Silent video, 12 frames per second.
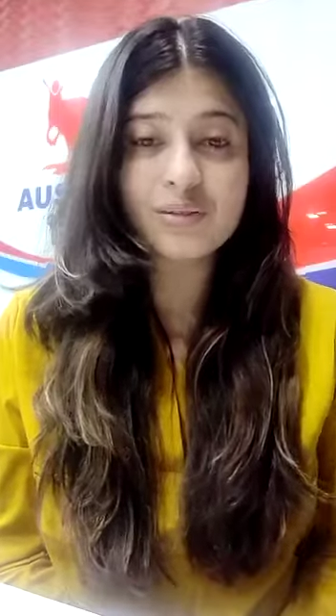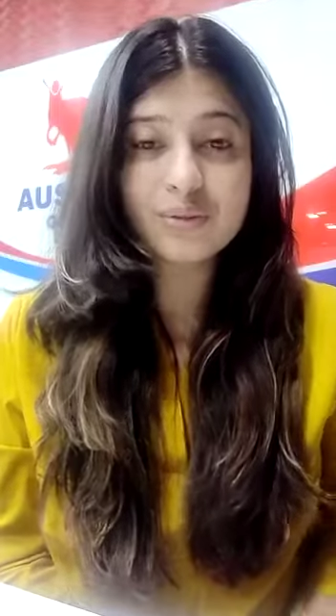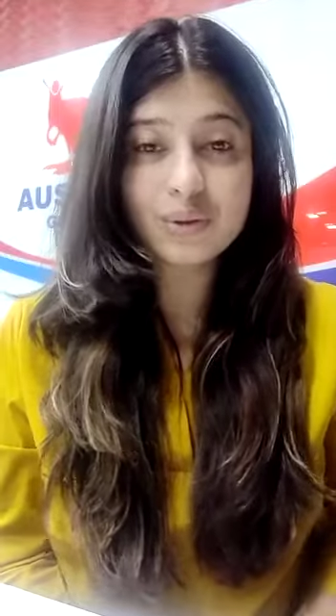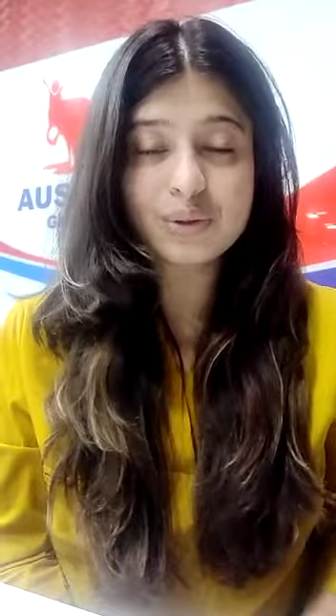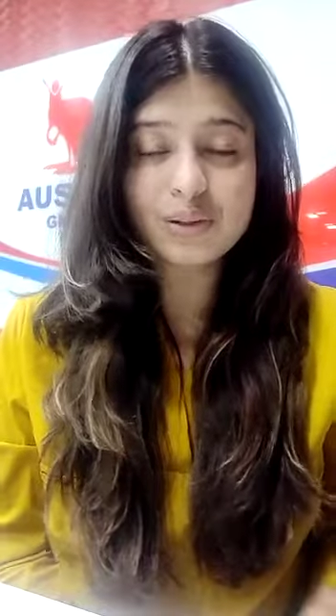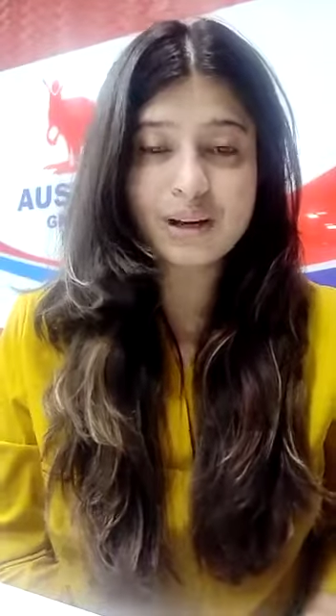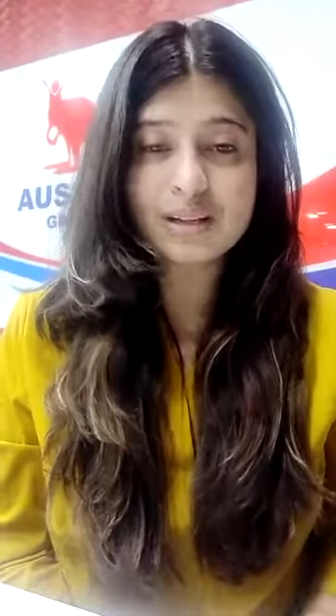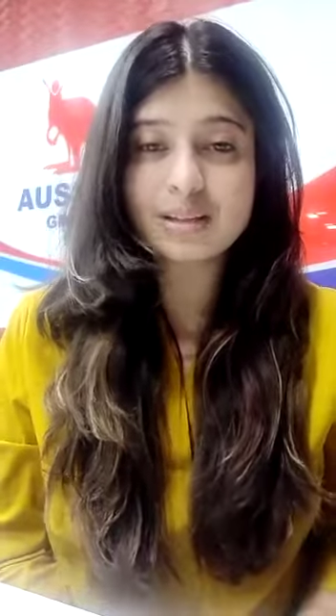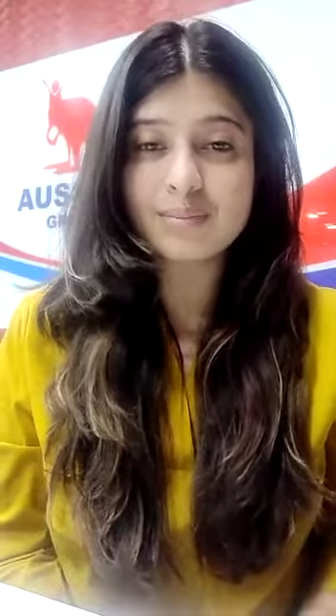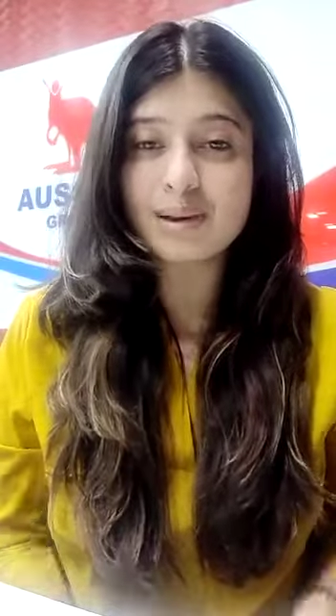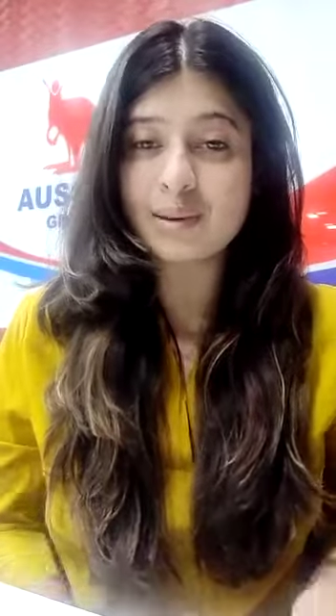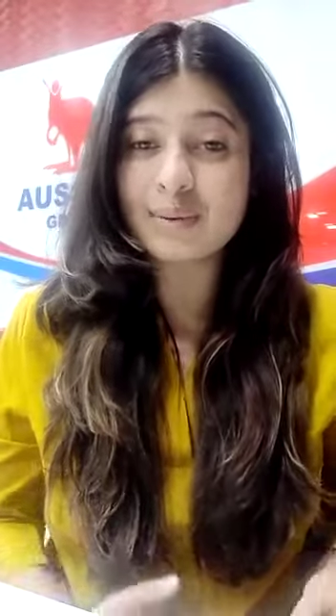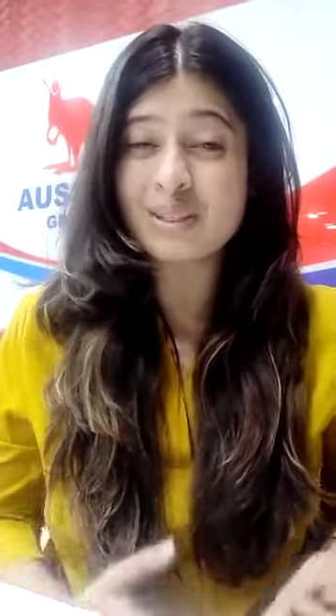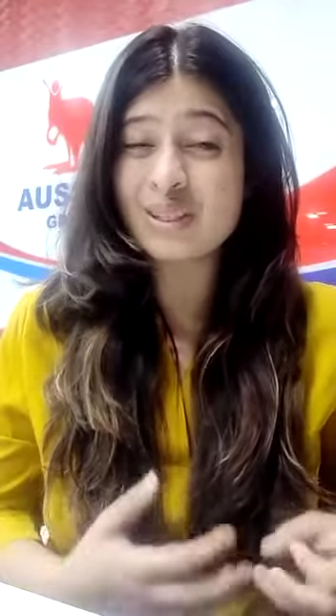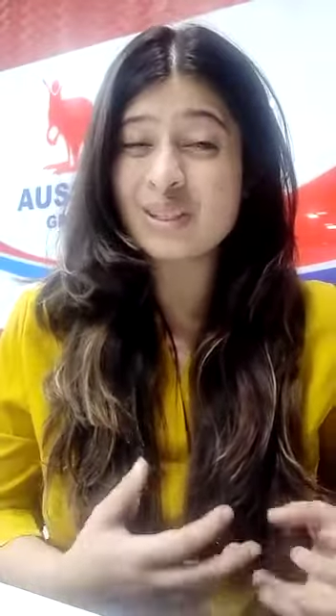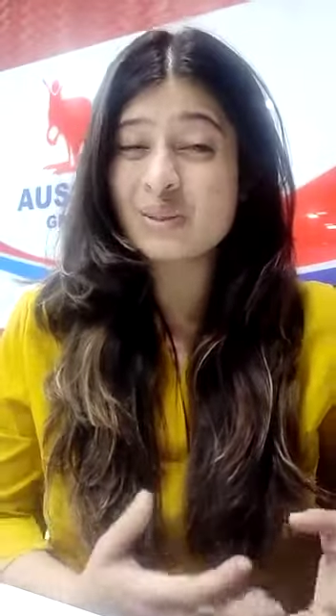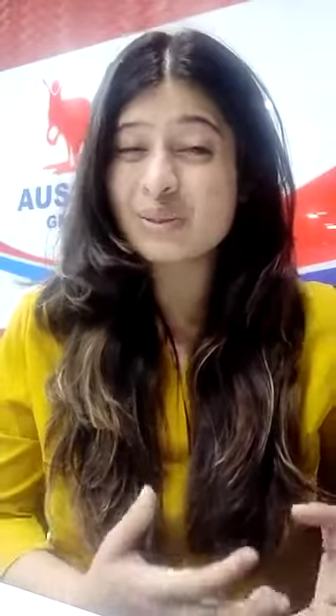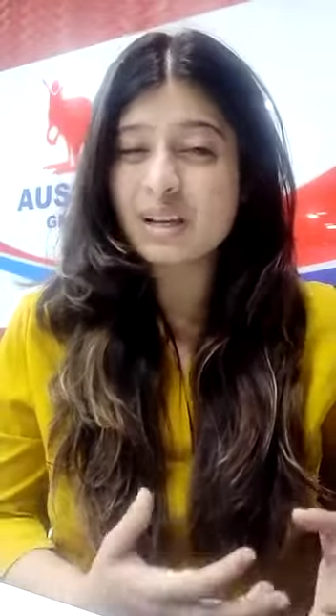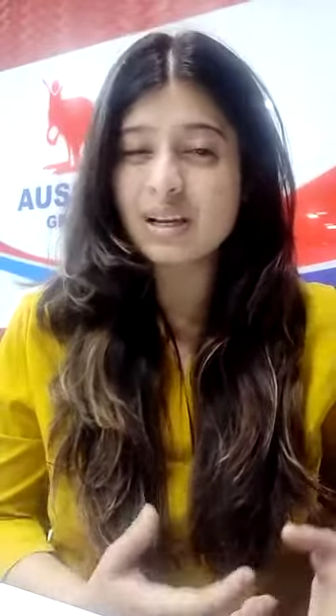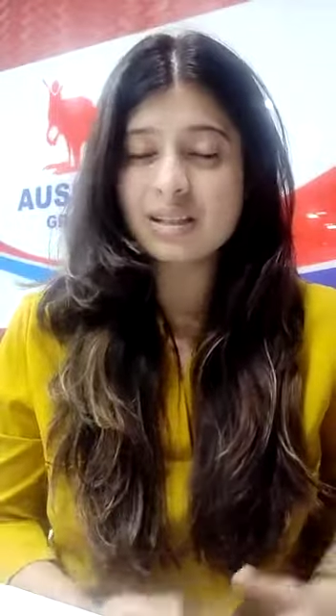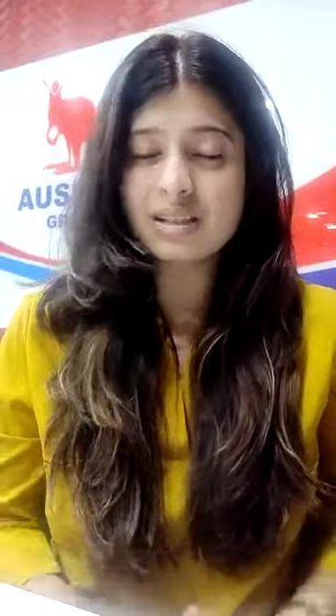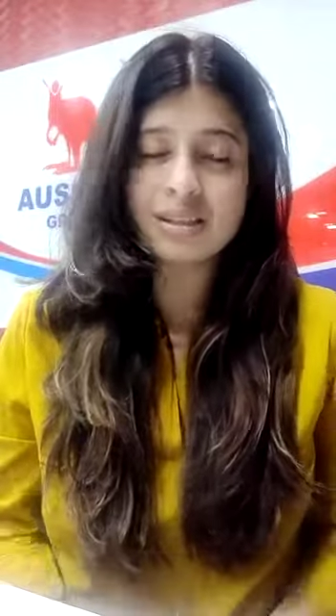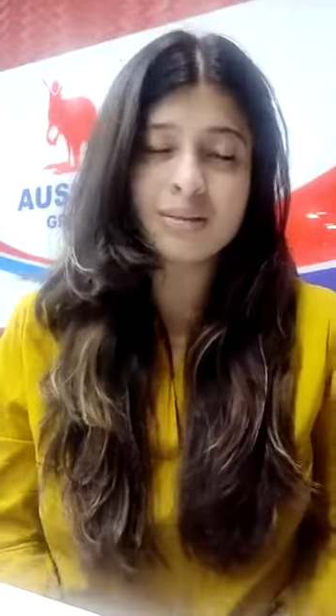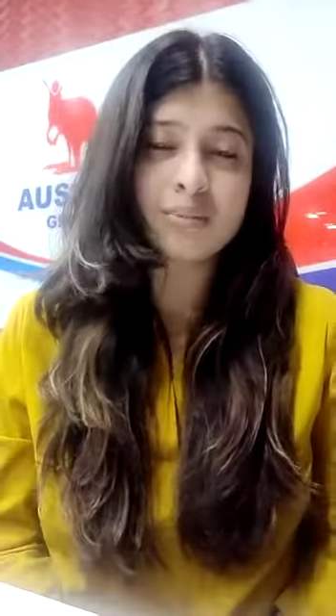Futile simply means
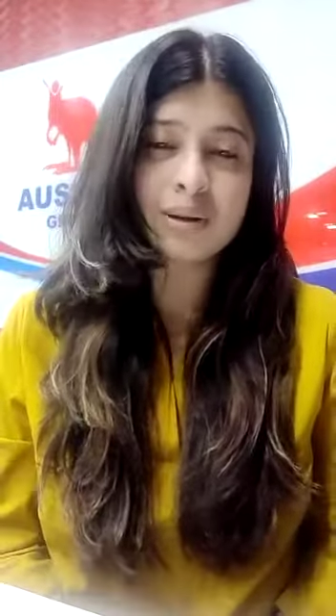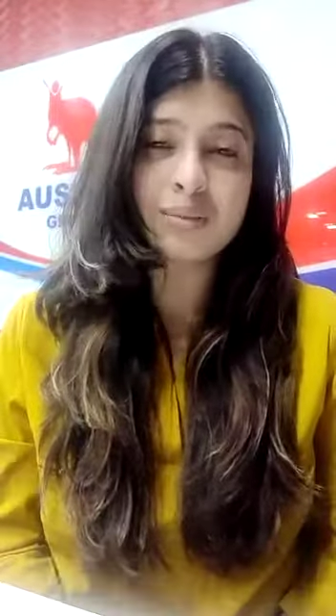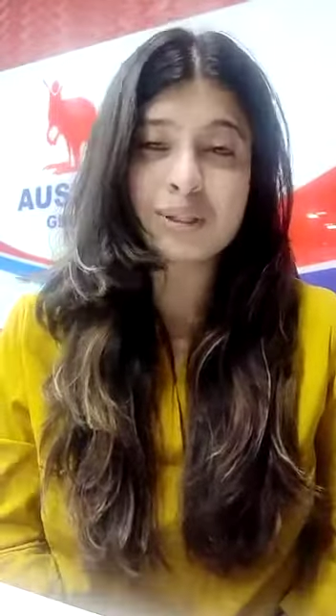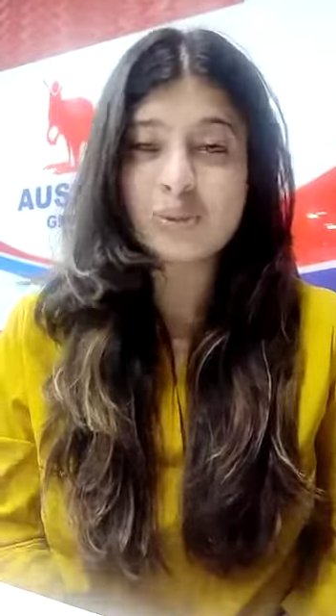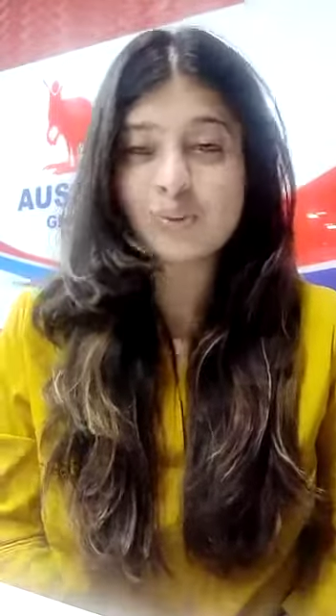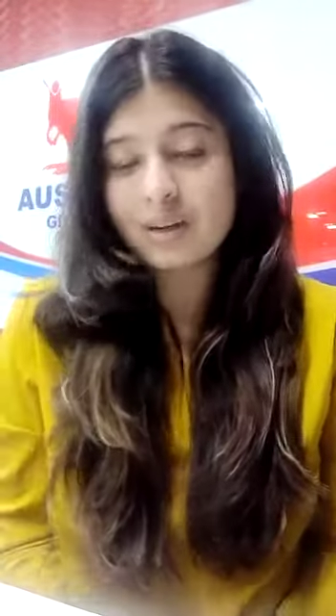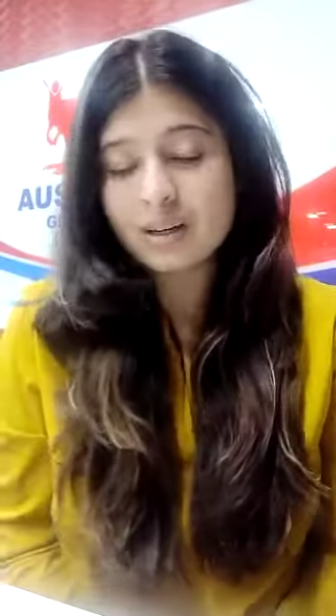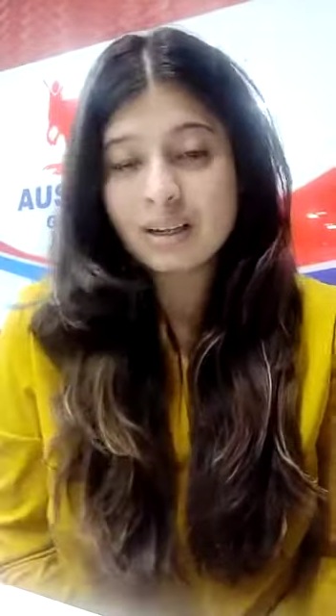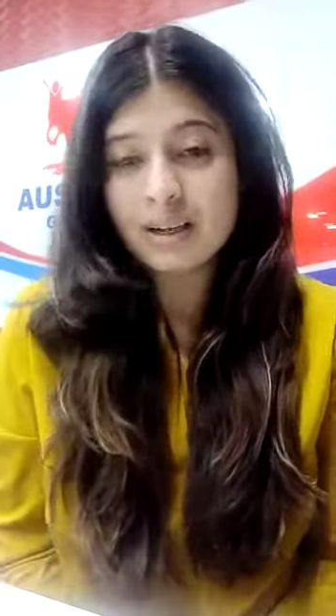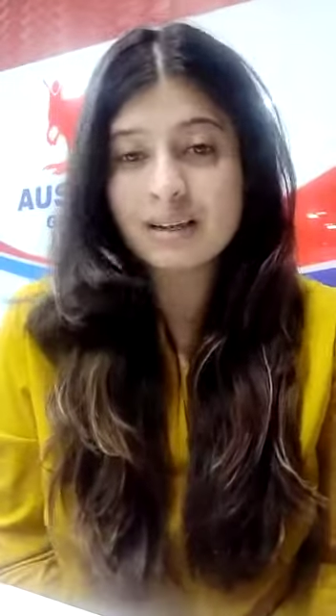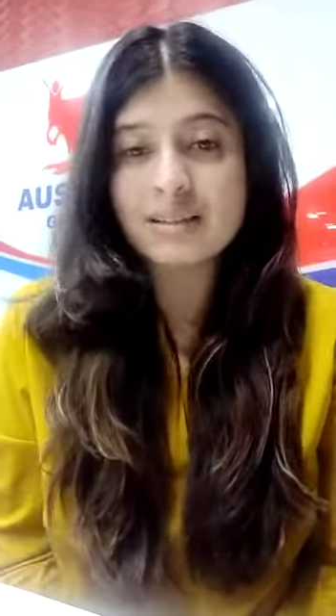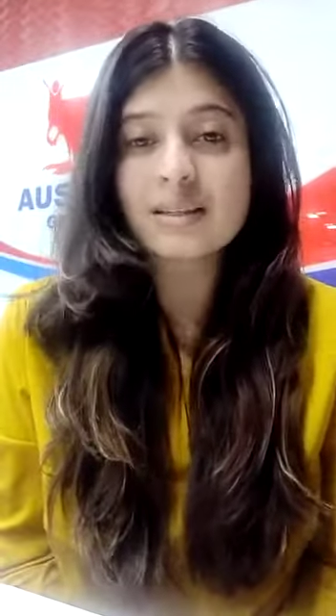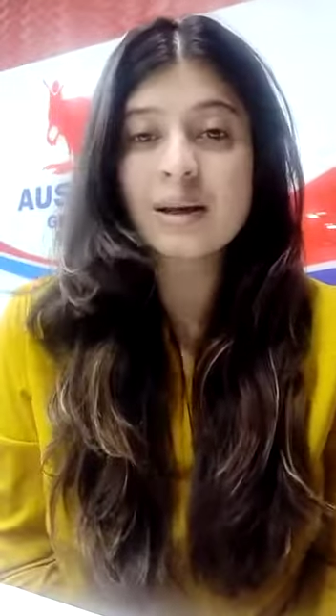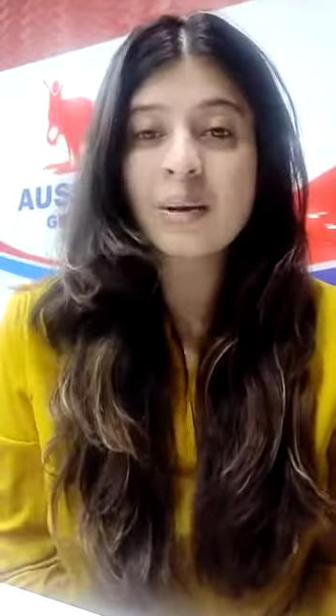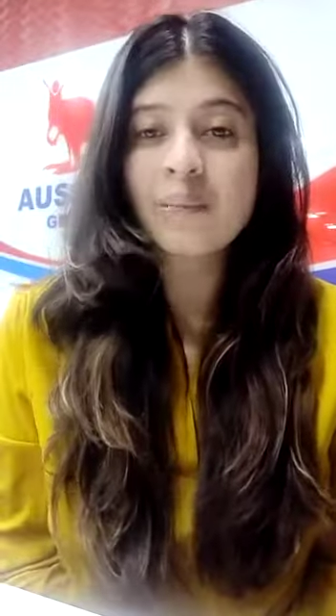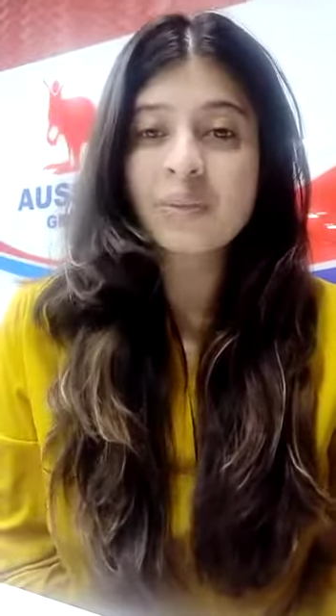useless, simply means worthless.